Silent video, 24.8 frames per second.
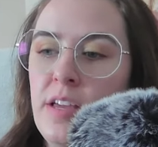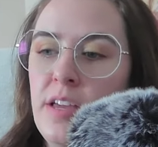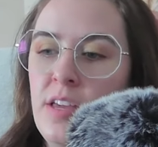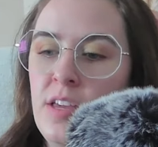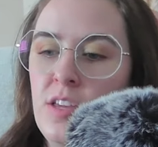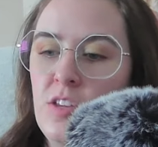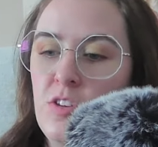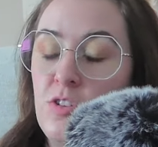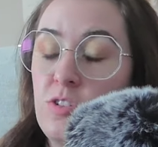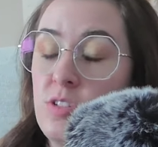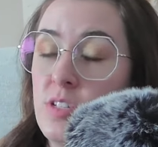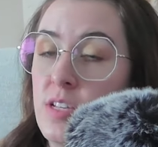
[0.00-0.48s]

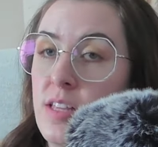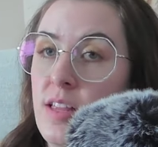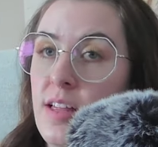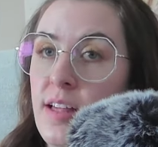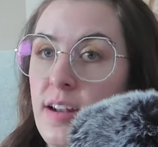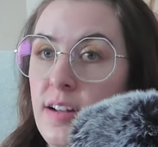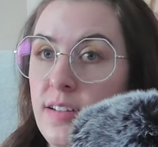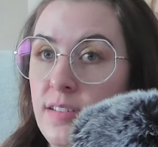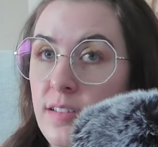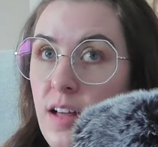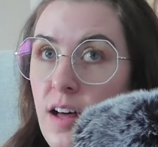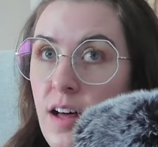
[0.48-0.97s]
you see
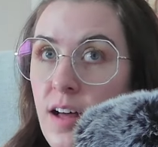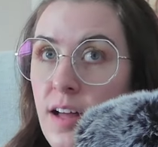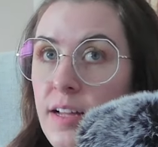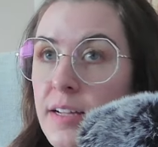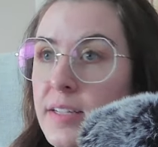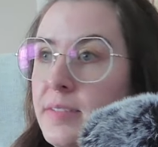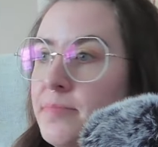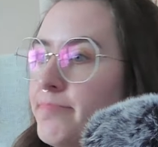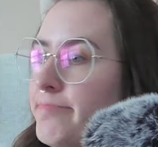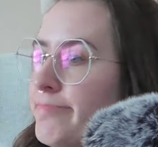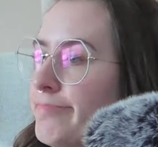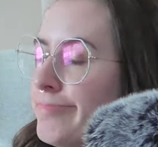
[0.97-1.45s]
that a
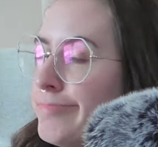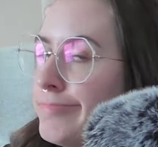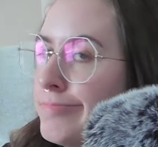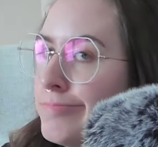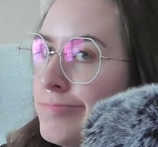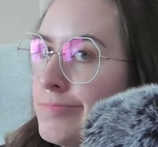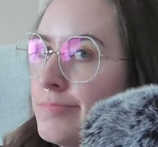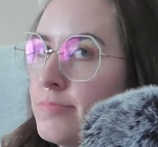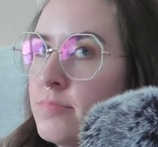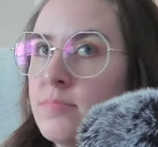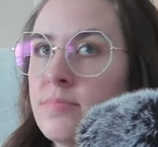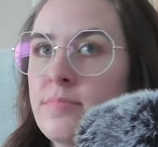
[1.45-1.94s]
lot.
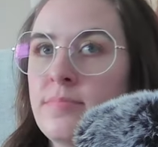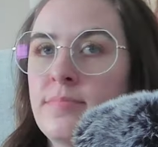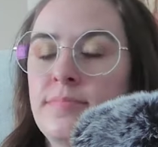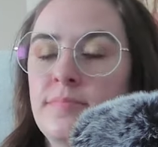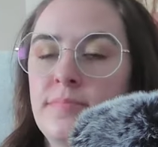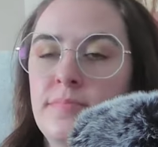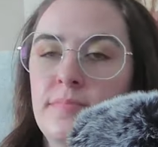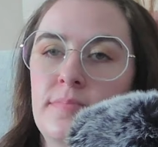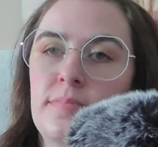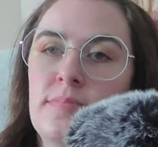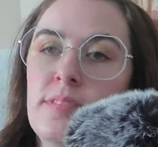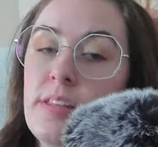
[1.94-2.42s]

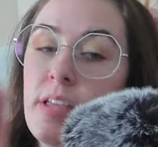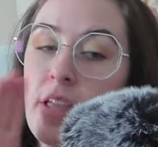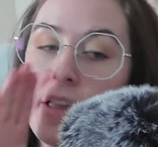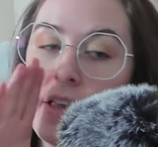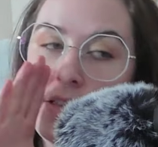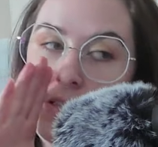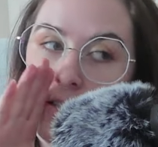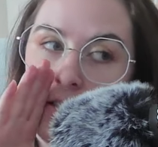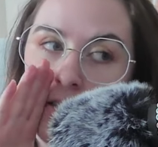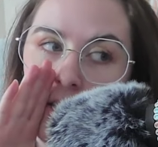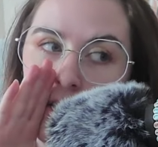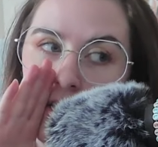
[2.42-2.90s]

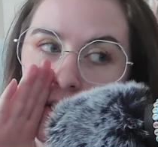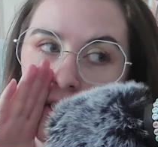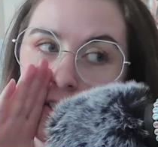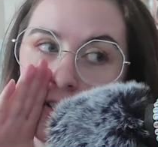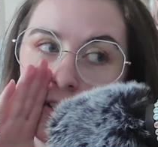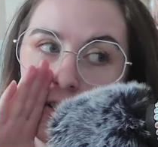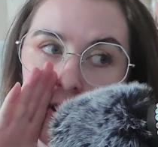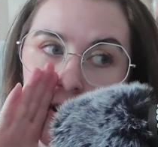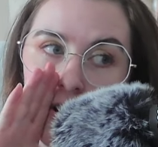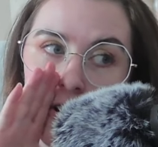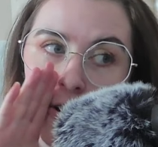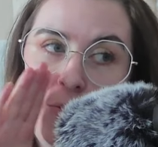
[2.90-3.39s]
It's still a
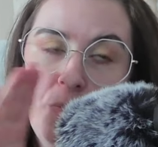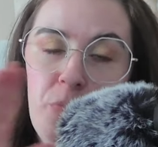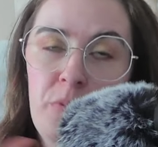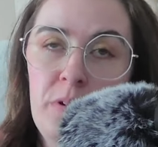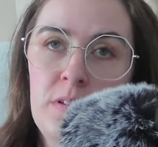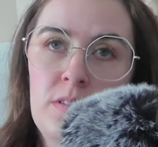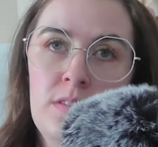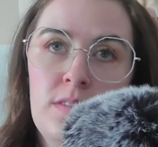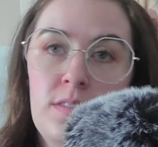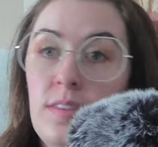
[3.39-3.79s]
trope.